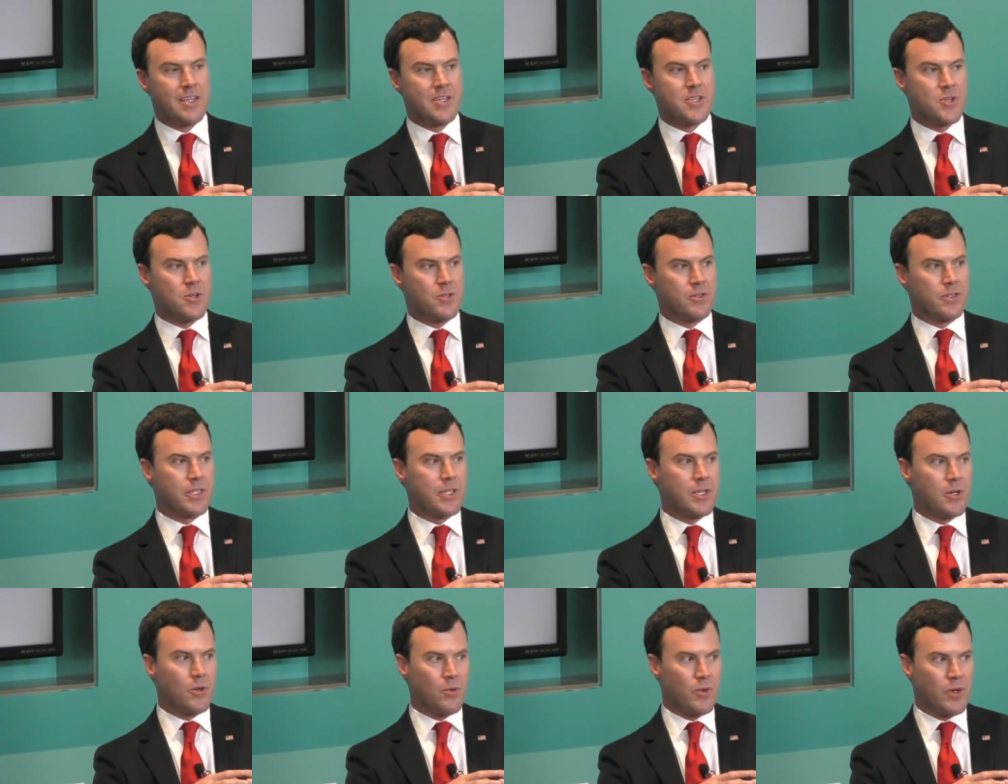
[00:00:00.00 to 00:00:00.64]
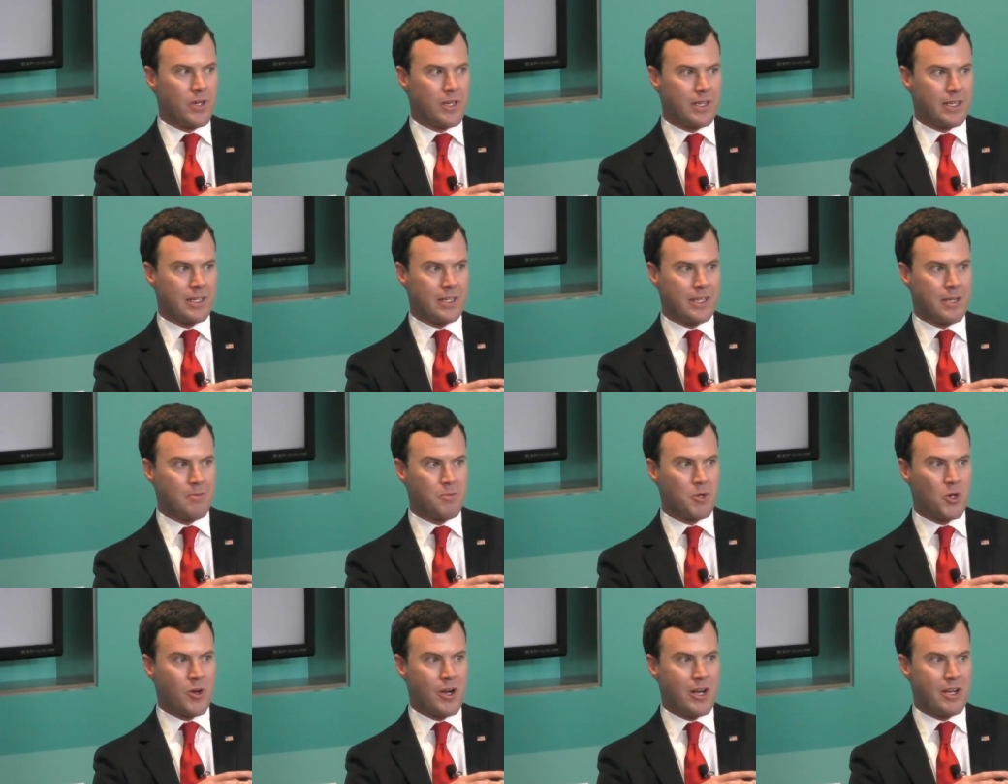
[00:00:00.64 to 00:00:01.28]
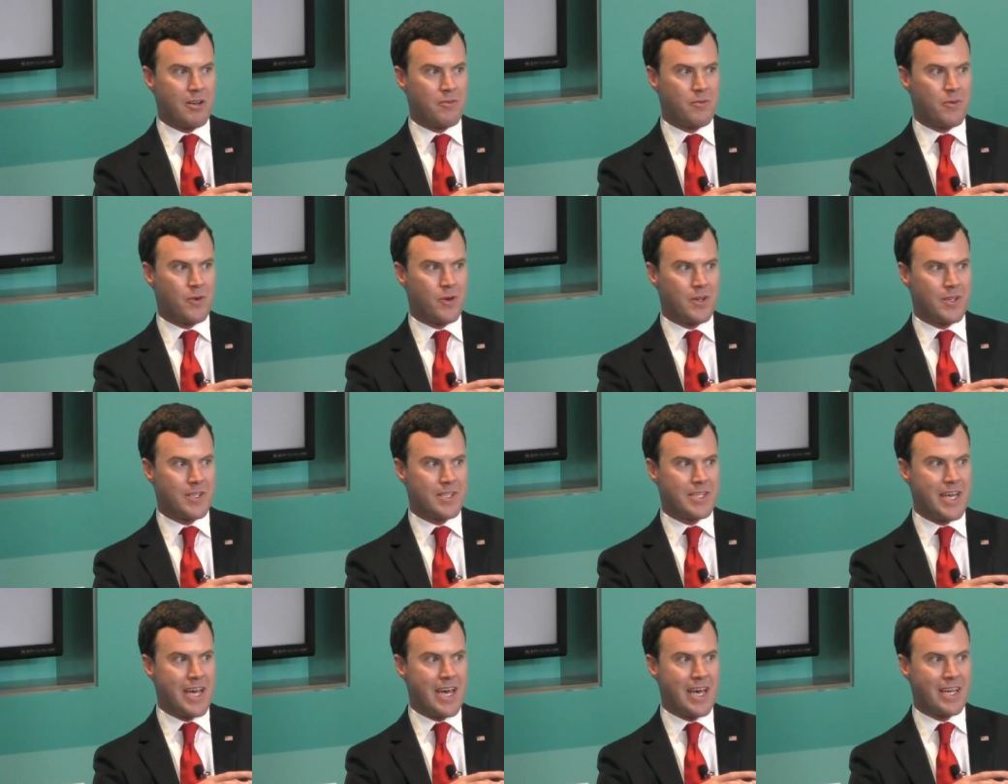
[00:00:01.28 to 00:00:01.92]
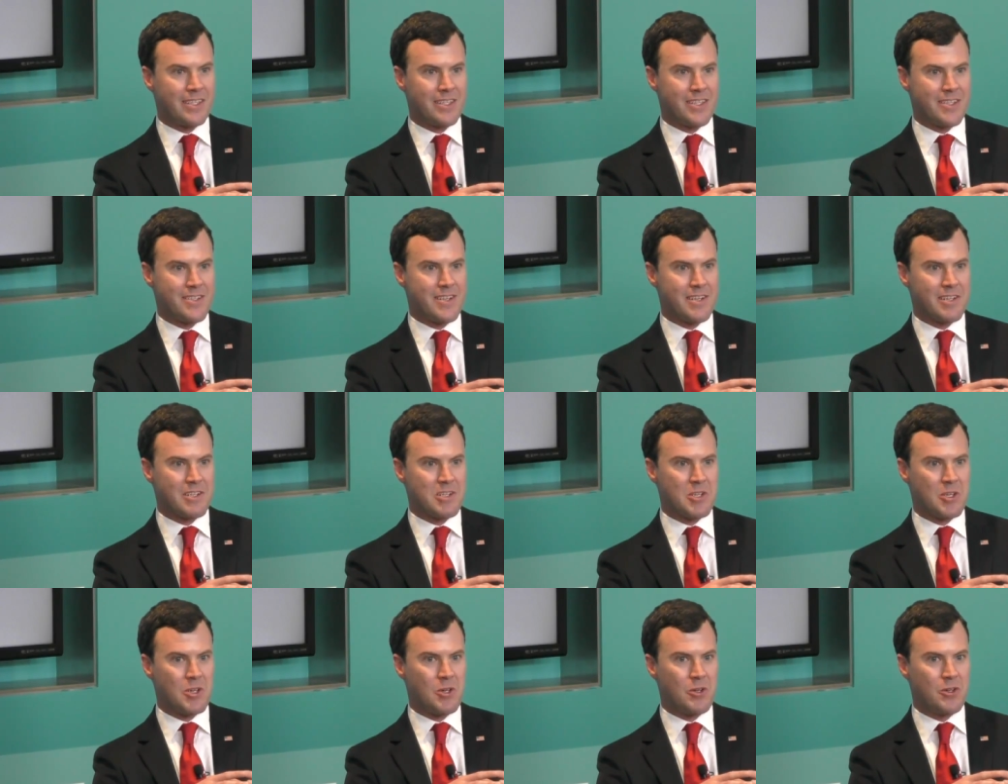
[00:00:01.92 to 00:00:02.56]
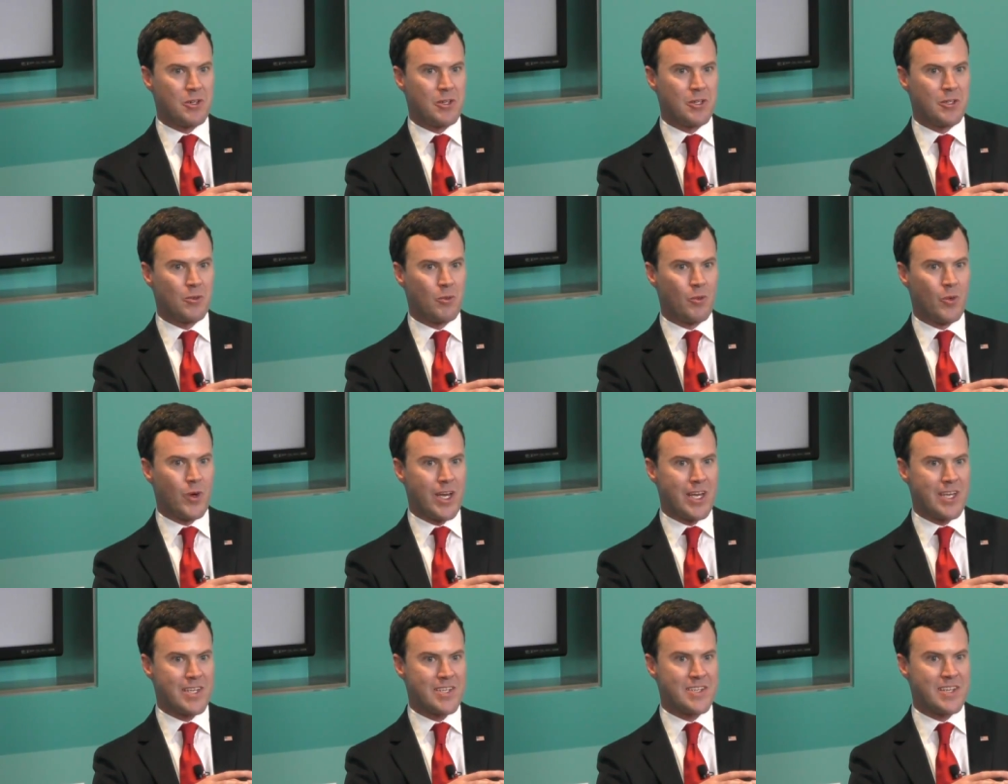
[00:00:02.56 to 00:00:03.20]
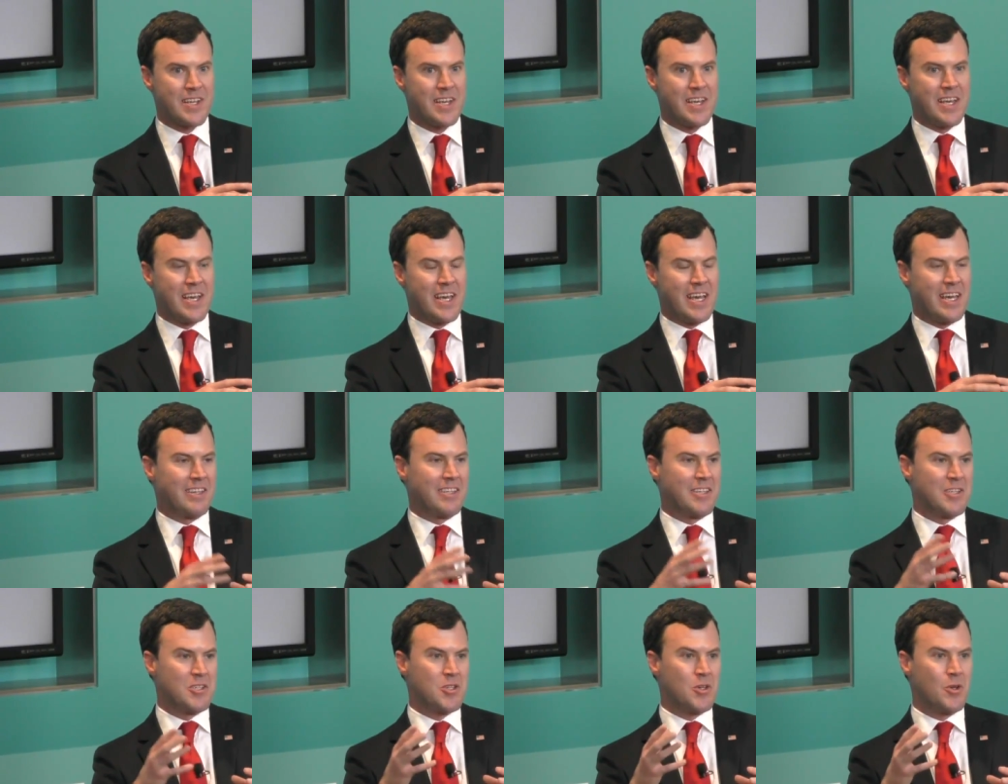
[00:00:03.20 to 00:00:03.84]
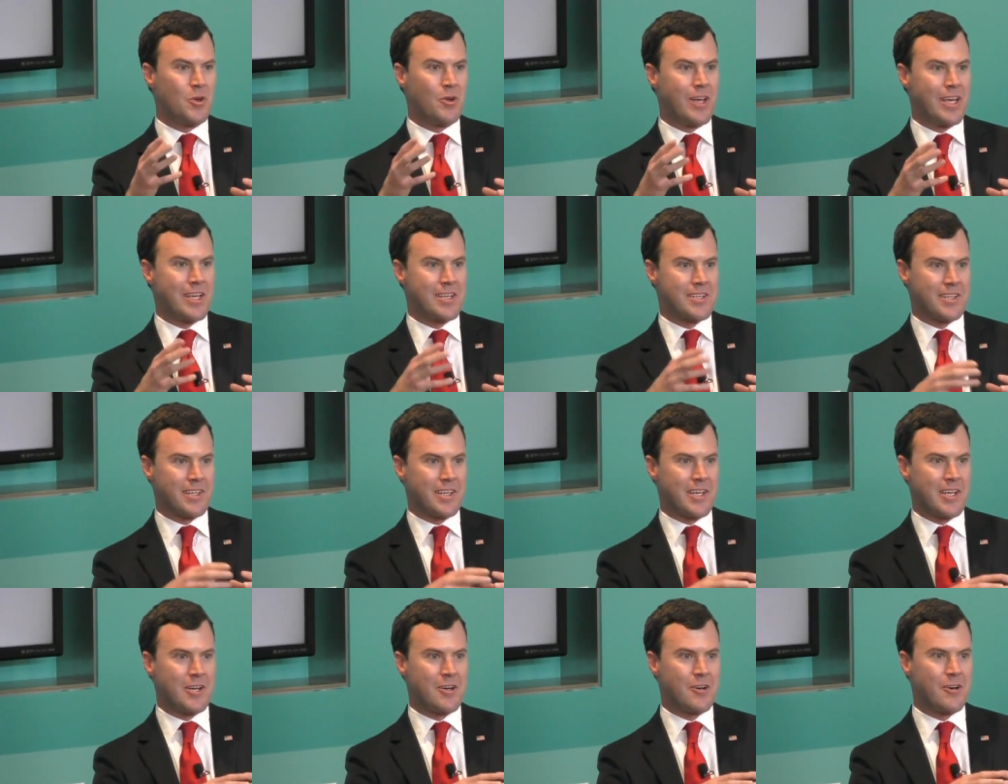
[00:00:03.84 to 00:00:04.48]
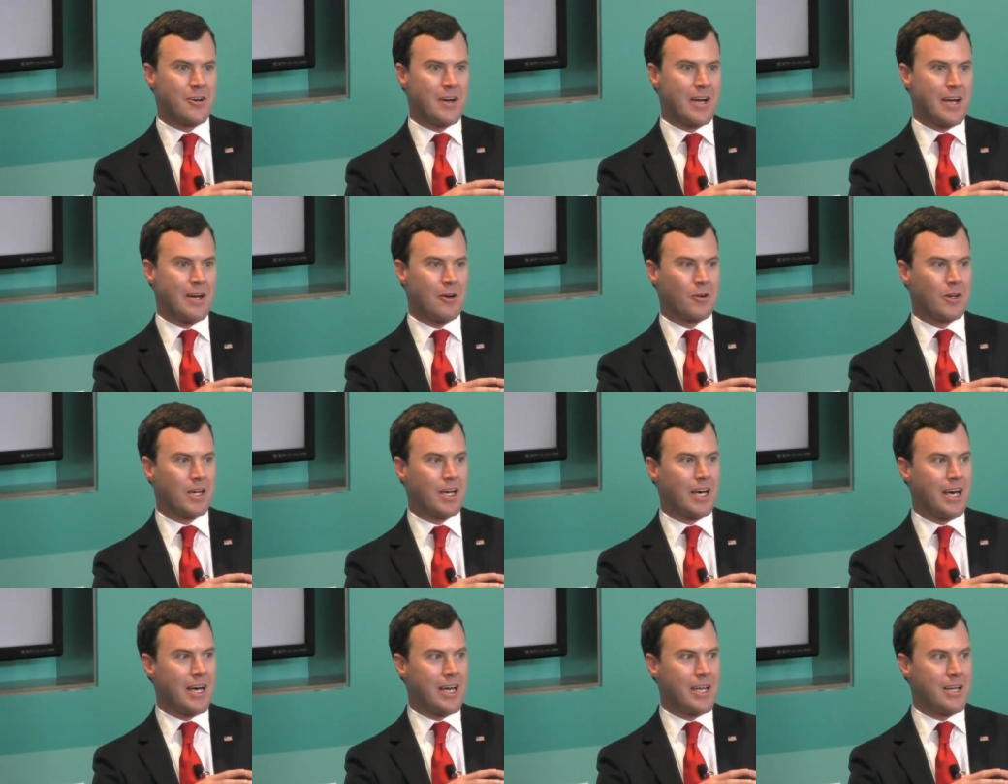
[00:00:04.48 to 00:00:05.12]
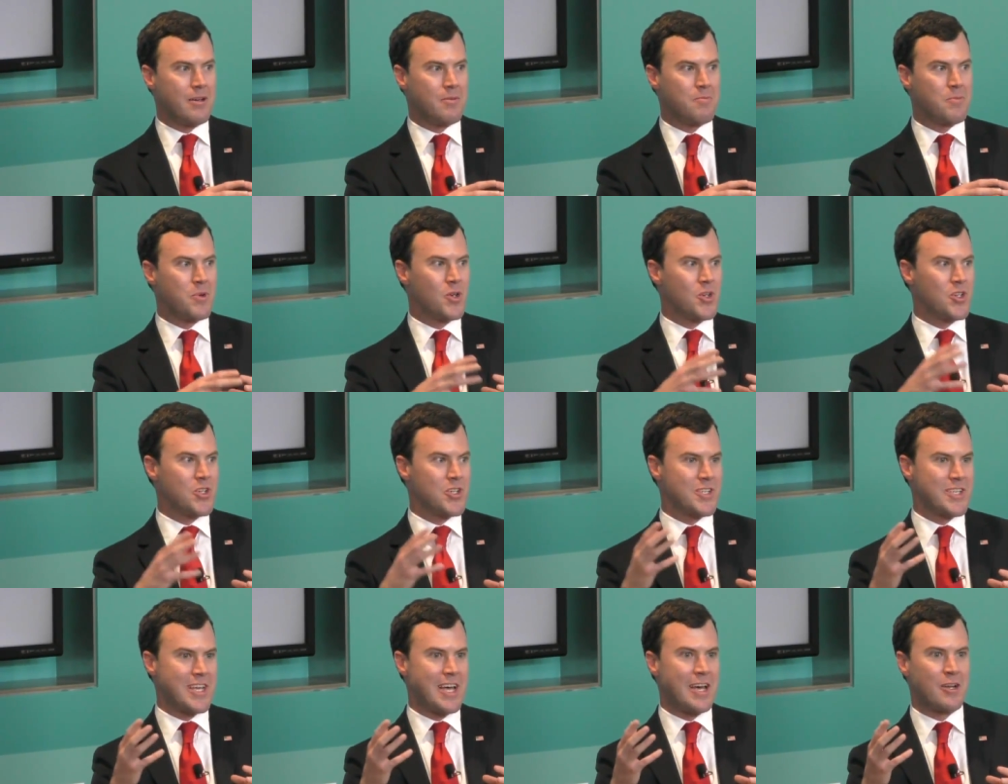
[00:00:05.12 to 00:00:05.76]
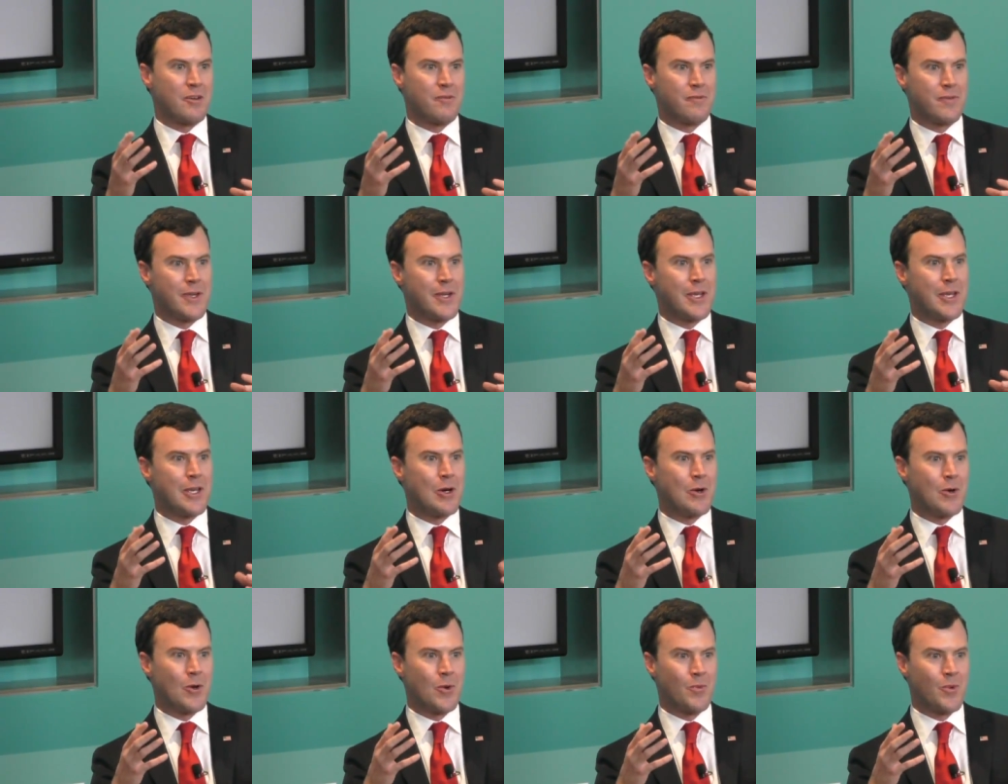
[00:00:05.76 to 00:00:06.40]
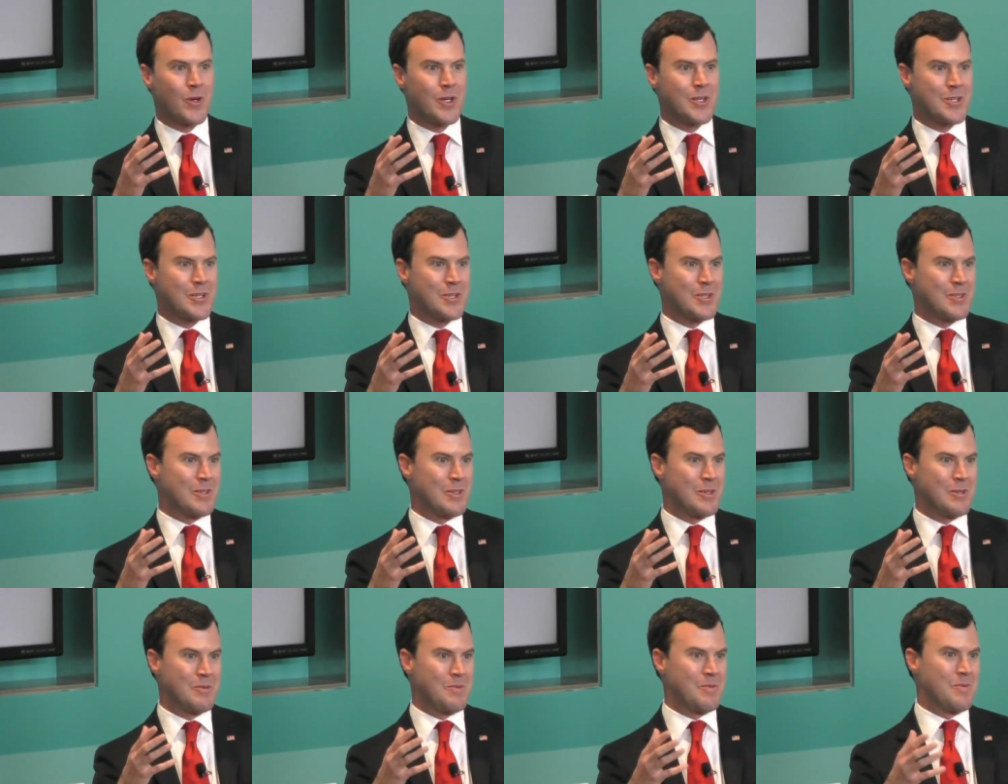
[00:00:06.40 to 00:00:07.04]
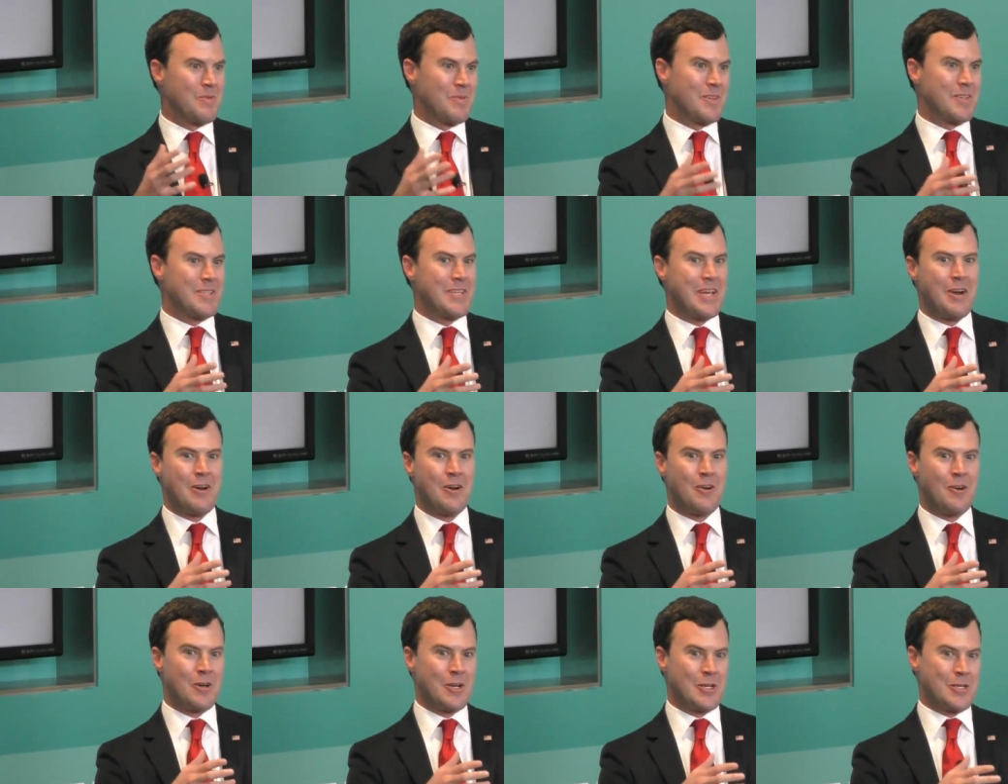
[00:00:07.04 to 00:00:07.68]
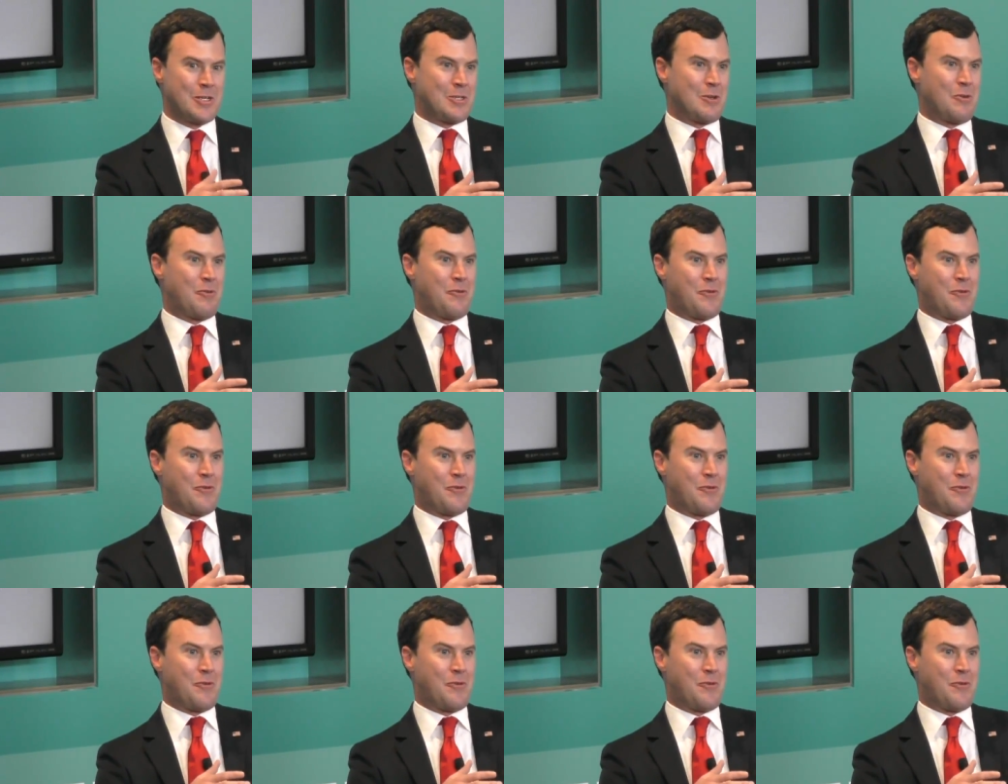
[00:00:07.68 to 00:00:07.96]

They certainly don't want to claim credit for an attack that's executed in the West and then two days later Al Qaeda pushes out a video in which the, the terrorist